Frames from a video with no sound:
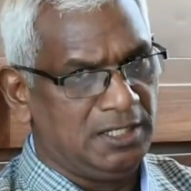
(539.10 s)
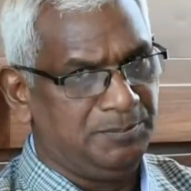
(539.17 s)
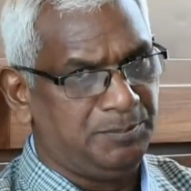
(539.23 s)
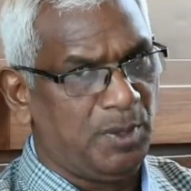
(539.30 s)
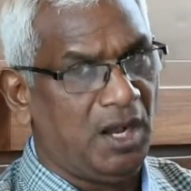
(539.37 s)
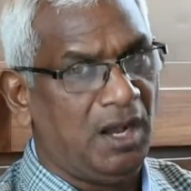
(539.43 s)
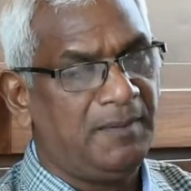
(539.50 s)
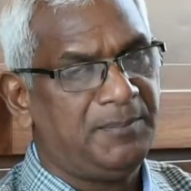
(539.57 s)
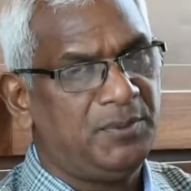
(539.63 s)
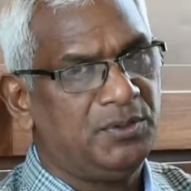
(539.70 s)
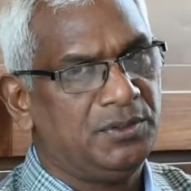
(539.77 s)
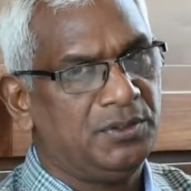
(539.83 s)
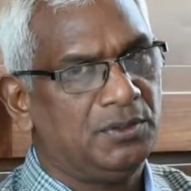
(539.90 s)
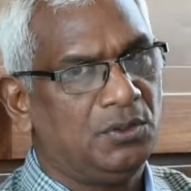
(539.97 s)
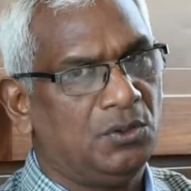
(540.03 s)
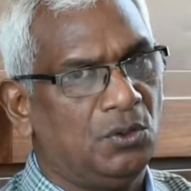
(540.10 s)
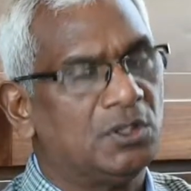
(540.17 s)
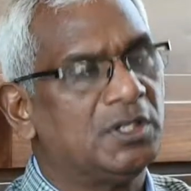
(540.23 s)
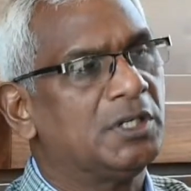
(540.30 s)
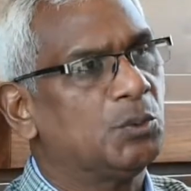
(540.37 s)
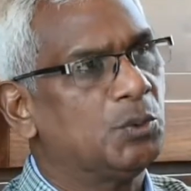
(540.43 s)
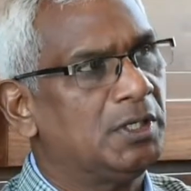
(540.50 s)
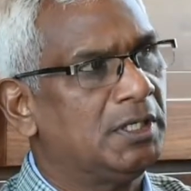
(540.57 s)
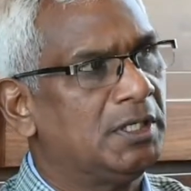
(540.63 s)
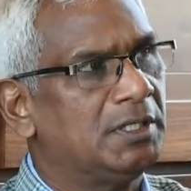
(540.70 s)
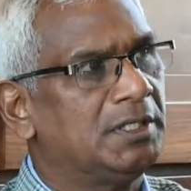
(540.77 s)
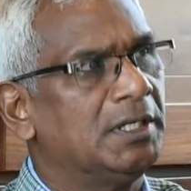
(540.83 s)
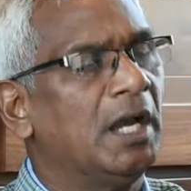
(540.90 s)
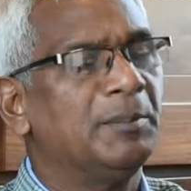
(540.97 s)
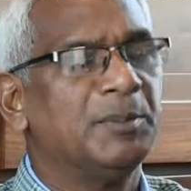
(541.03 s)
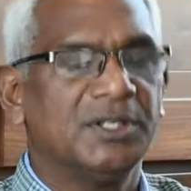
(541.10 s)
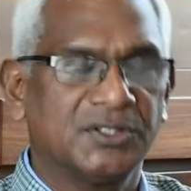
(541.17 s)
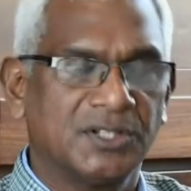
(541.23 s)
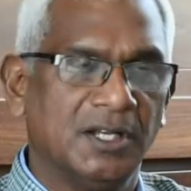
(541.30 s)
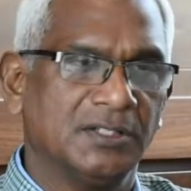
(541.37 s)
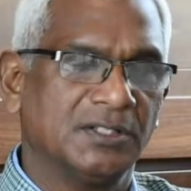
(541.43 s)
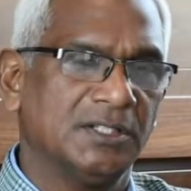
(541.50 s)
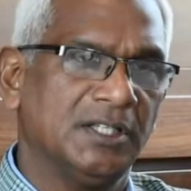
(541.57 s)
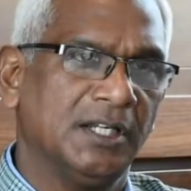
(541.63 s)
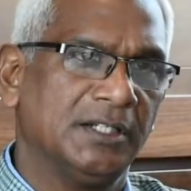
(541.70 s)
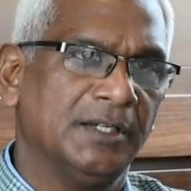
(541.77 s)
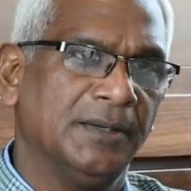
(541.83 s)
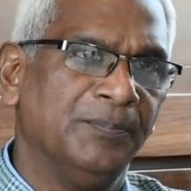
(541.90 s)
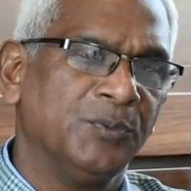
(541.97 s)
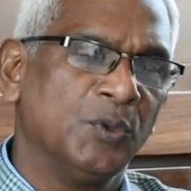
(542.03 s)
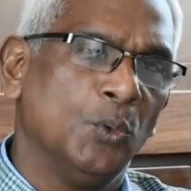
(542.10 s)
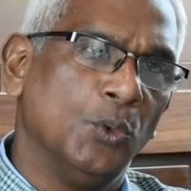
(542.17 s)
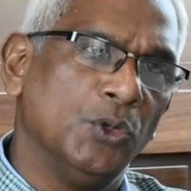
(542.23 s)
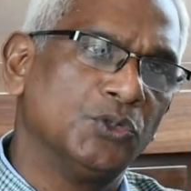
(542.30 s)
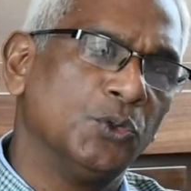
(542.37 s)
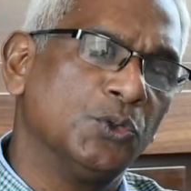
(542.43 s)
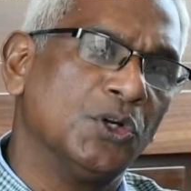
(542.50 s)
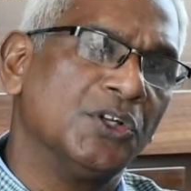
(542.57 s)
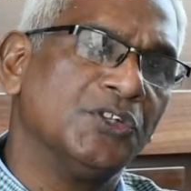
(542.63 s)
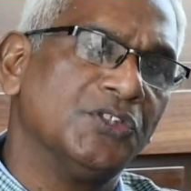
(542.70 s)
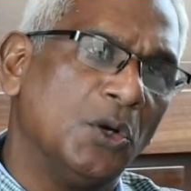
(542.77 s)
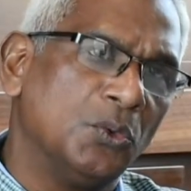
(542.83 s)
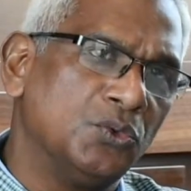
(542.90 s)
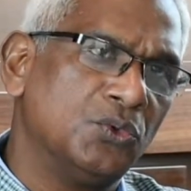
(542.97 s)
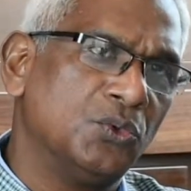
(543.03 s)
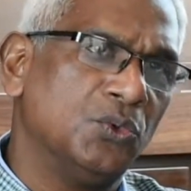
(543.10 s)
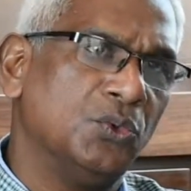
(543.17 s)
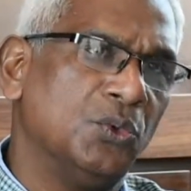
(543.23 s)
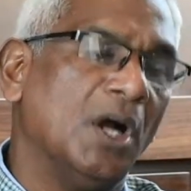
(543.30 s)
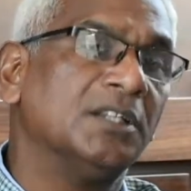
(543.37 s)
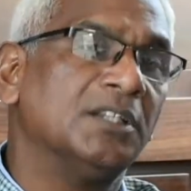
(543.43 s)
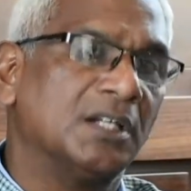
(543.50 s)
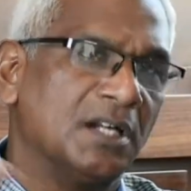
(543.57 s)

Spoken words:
IPAF, already we have discussed that we should reach out to other